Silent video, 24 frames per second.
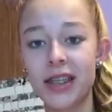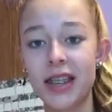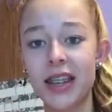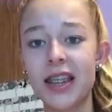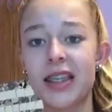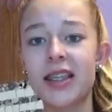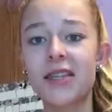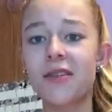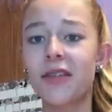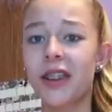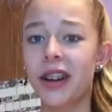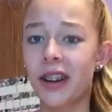
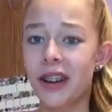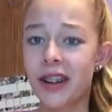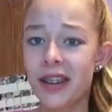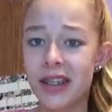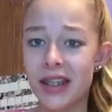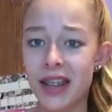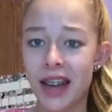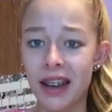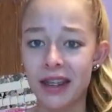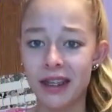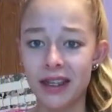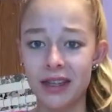It's very
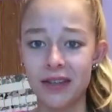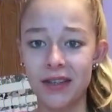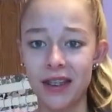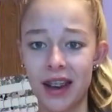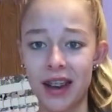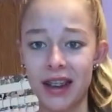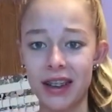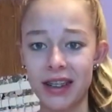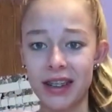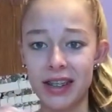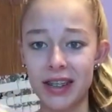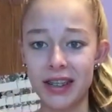
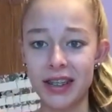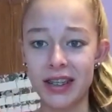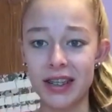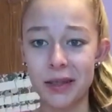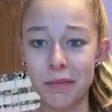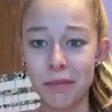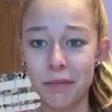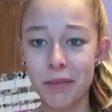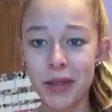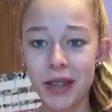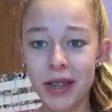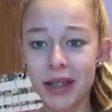satisfying because it's a
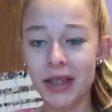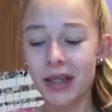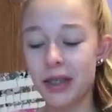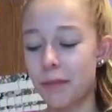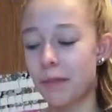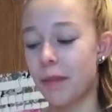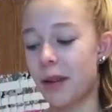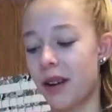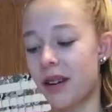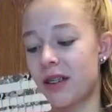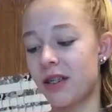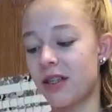big
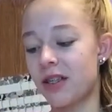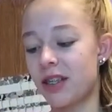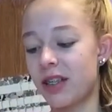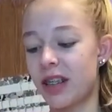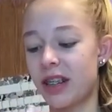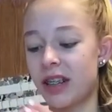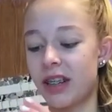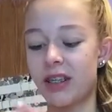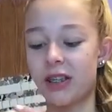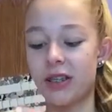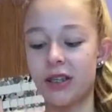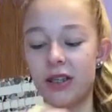sponge and I
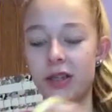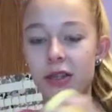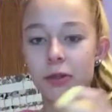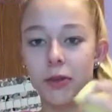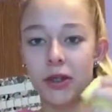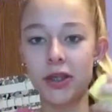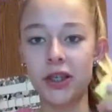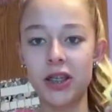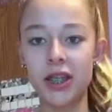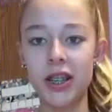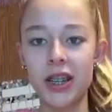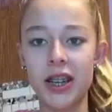can just
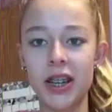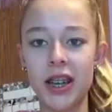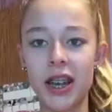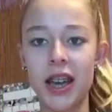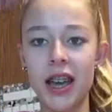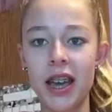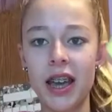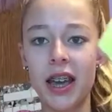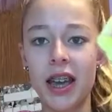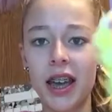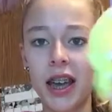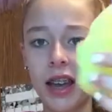squish it
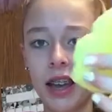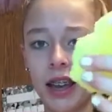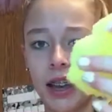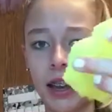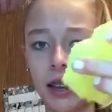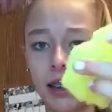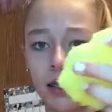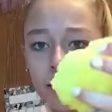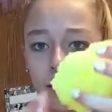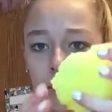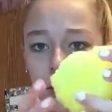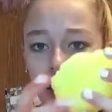
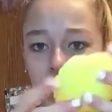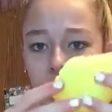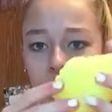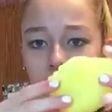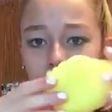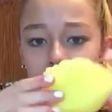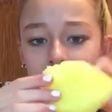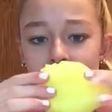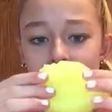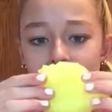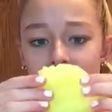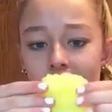and make
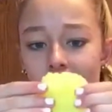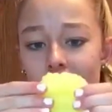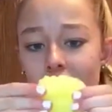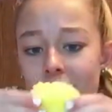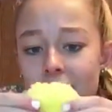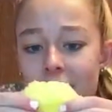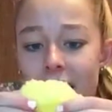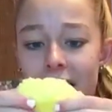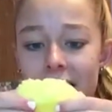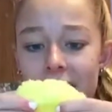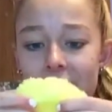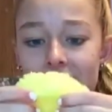it look
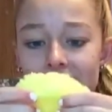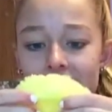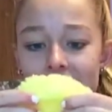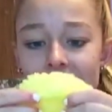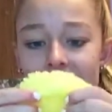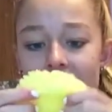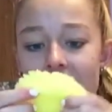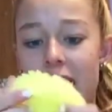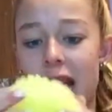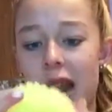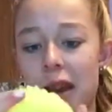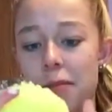kind of like
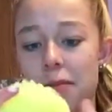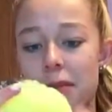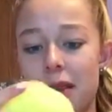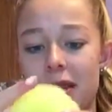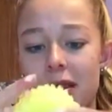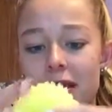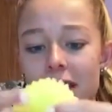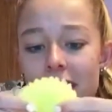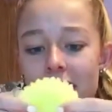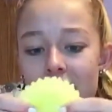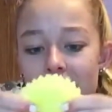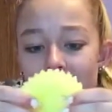slime,
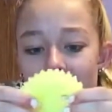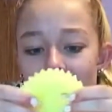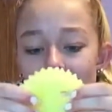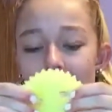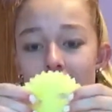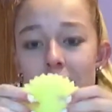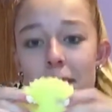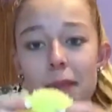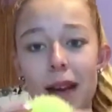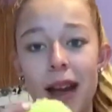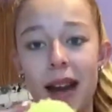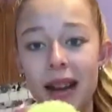and then it
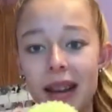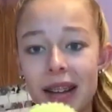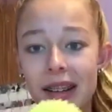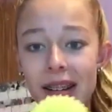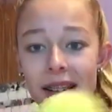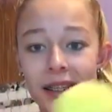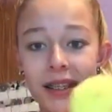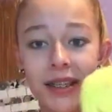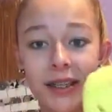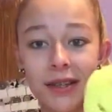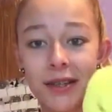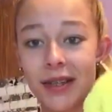comes back
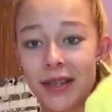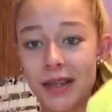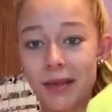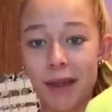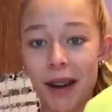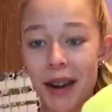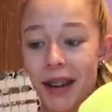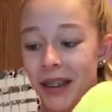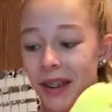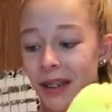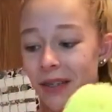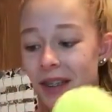into a
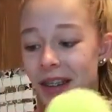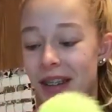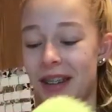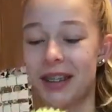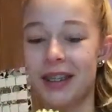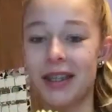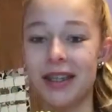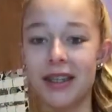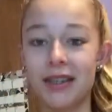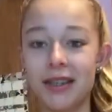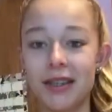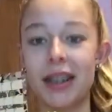smiley
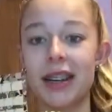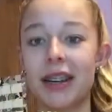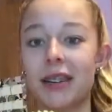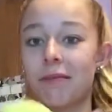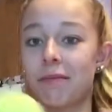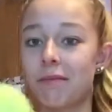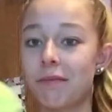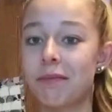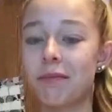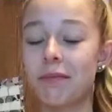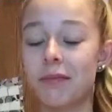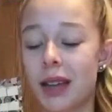face. Like,
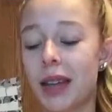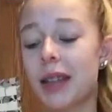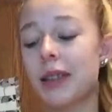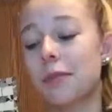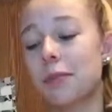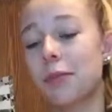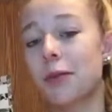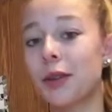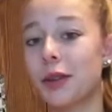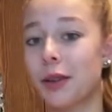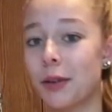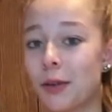that's
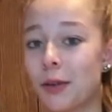pretty